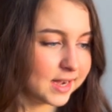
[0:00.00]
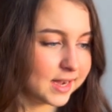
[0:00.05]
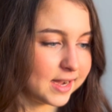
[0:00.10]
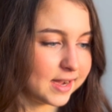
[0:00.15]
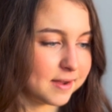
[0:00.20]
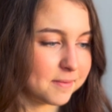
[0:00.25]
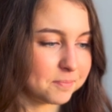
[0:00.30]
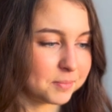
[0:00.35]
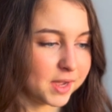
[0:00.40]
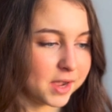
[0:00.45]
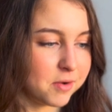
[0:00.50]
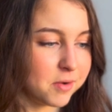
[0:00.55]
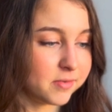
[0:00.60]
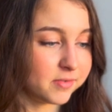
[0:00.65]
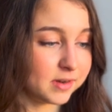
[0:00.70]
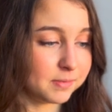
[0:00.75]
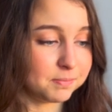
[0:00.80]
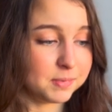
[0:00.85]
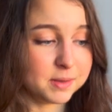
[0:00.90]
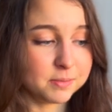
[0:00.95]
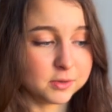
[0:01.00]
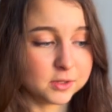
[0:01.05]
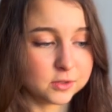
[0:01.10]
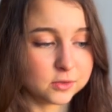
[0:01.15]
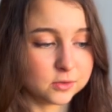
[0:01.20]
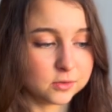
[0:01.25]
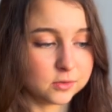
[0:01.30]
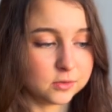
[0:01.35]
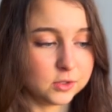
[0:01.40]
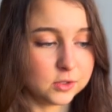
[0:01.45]
However, people
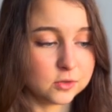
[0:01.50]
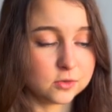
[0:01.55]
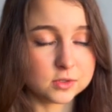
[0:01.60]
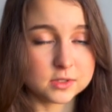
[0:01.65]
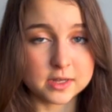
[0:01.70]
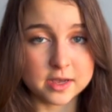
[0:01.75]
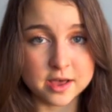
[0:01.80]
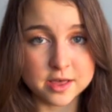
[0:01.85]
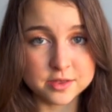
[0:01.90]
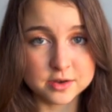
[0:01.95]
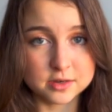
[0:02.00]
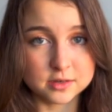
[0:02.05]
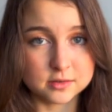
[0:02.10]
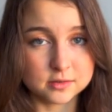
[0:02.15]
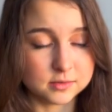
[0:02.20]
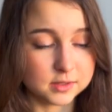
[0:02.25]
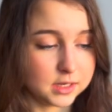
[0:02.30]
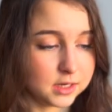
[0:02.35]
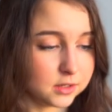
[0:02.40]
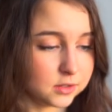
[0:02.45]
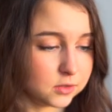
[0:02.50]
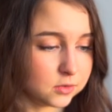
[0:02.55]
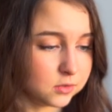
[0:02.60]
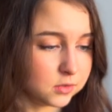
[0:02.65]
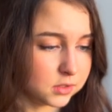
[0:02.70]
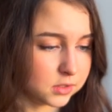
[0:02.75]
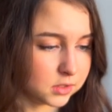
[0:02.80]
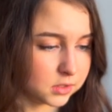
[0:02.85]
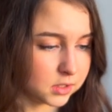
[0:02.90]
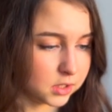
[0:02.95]
who used other layer
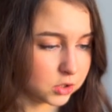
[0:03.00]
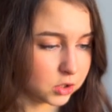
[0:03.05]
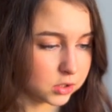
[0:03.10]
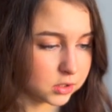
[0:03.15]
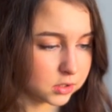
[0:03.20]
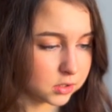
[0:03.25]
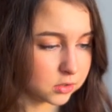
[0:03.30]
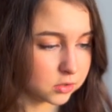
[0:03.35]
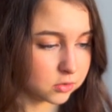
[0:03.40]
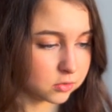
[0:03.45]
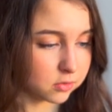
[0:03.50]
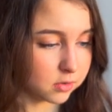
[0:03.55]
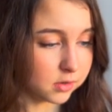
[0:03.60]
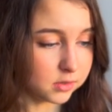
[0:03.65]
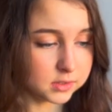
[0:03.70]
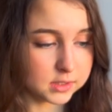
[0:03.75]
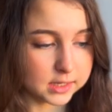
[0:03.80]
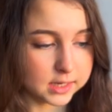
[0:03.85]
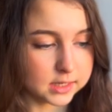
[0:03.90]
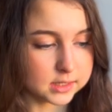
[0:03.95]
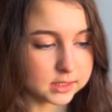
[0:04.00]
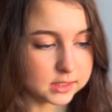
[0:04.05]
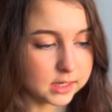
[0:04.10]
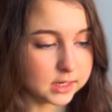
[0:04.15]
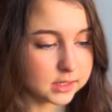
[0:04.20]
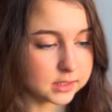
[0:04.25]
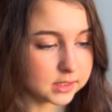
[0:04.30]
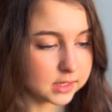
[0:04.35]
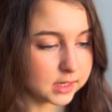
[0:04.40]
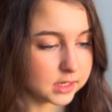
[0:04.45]
2s such as Scroll, ZK
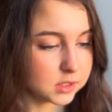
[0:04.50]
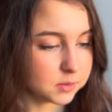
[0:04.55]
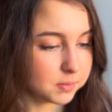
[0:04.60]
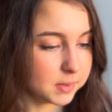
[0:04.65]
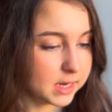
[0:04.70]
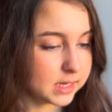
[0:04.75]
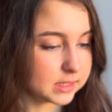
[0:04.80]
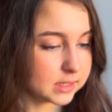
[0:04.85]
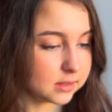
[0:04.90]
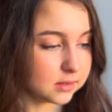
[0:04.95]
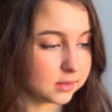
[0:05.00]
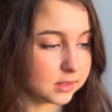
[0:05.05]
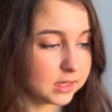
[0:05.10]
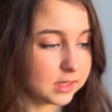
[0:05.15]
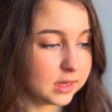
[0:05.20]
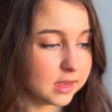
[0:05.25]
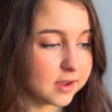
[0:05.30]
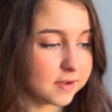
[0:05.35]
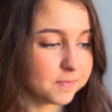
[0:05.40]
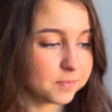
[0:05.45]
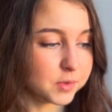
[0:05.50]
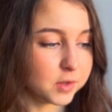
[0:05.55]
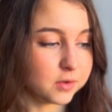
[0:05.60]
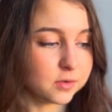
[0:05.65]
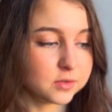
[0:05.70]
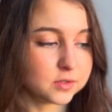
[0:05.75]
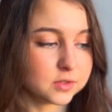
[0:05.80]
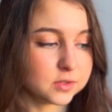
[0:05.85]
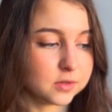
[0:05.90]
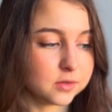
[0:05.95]
Sync, ZK Space and Linea
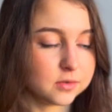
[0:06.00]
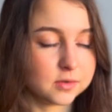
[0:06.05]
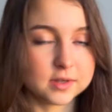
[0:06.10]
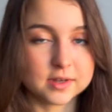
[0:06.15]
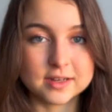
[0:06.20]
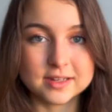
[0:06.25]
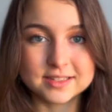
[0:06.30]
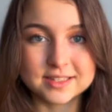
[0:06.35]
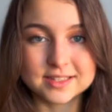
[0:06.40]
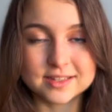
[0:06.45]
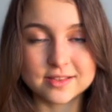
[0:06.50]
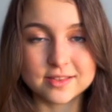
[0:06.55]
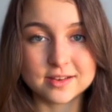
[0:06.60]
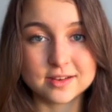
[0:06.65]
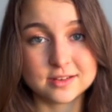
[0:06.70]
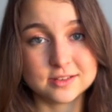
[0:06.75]
also got their